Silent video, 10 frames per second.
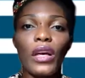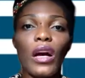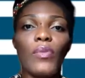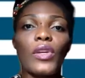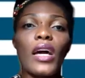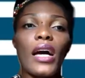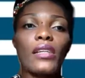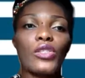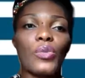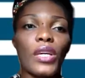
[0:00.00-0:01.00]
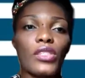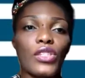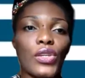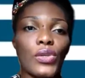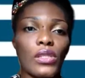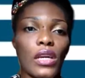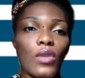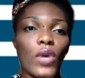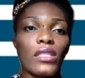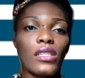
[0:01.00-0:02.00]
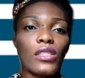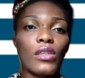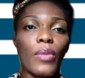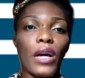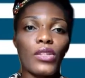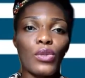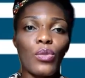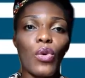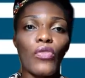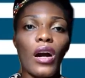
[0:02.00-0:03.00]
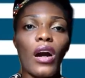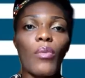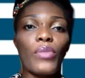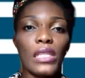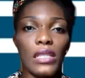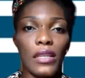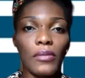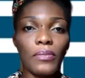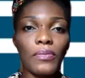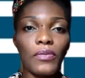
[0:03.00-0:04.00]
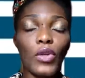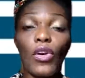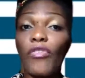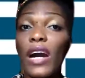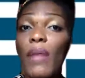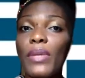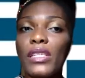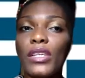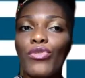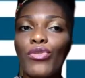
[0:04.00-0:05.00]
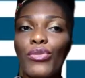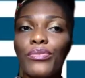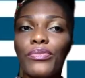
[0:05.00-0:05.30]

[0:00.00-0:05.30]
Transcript: Abiola asked to be excused and went into the bathroom of our meeting room.